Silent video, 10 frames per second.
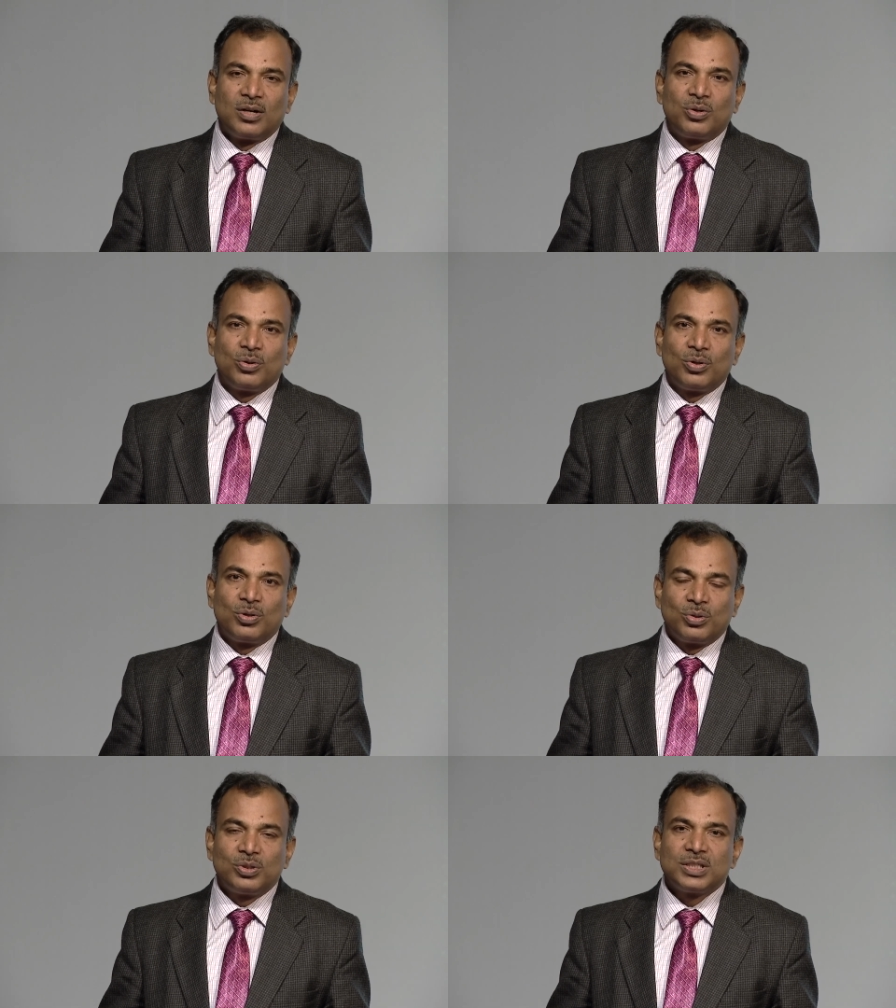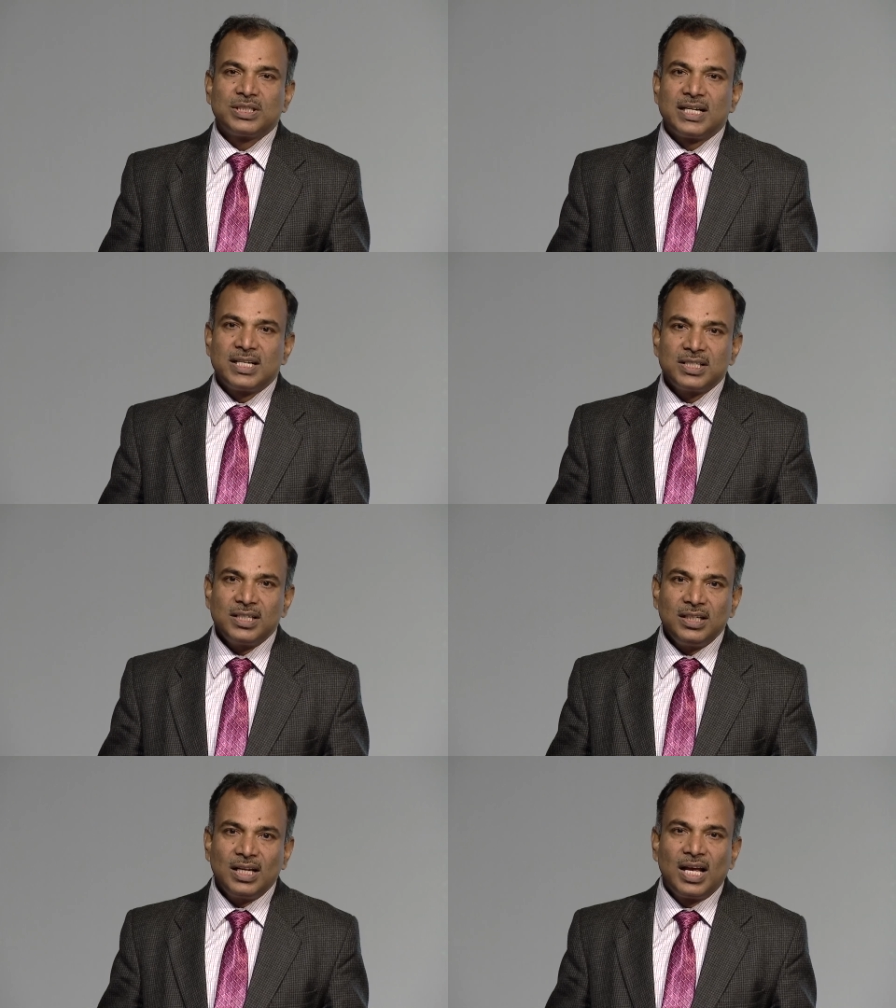to, to this
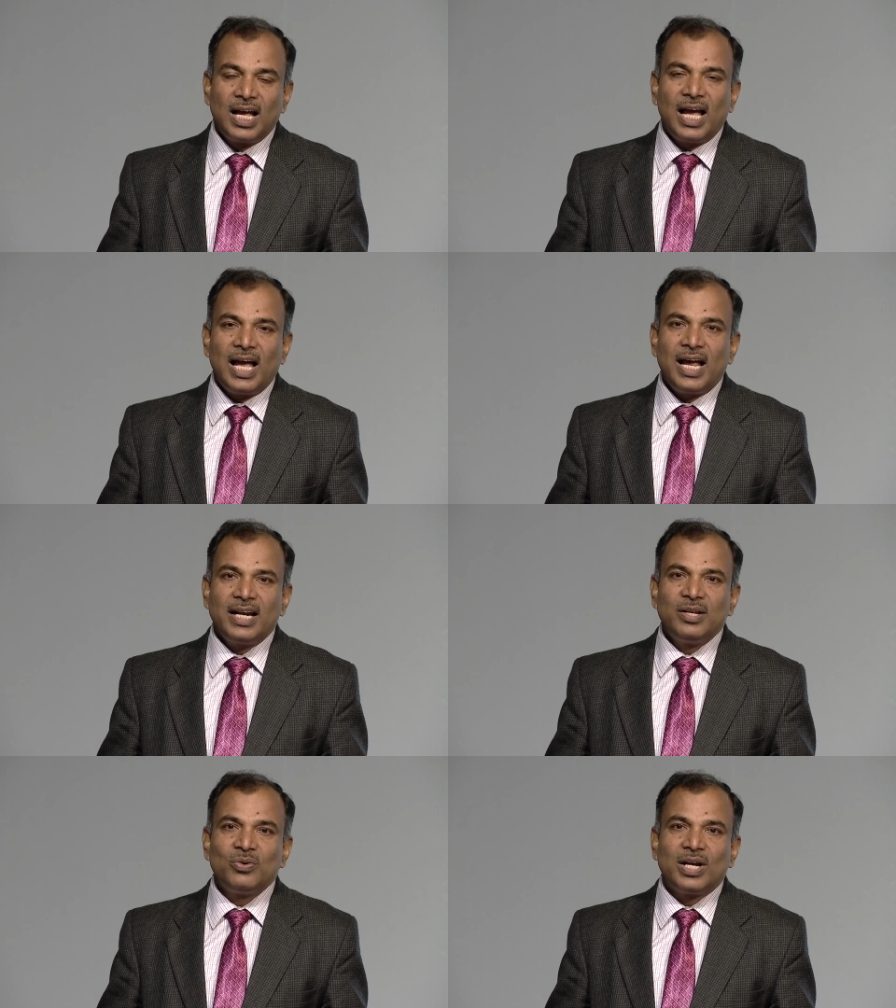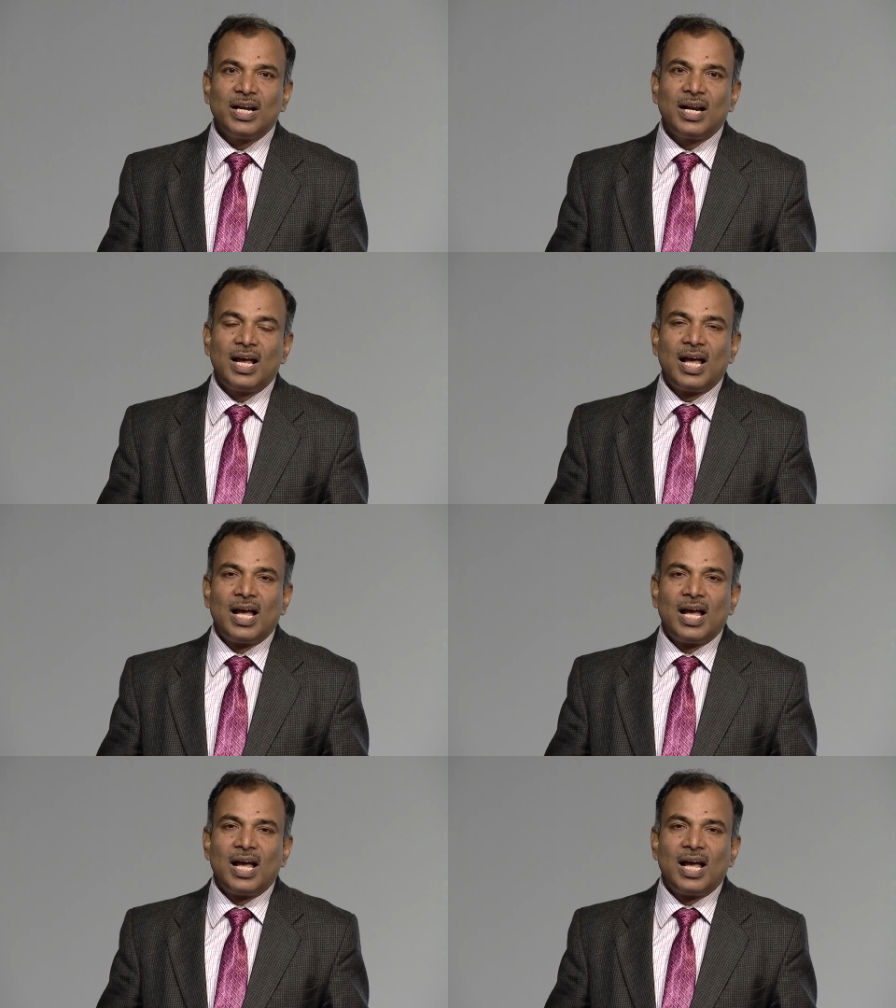edition and you can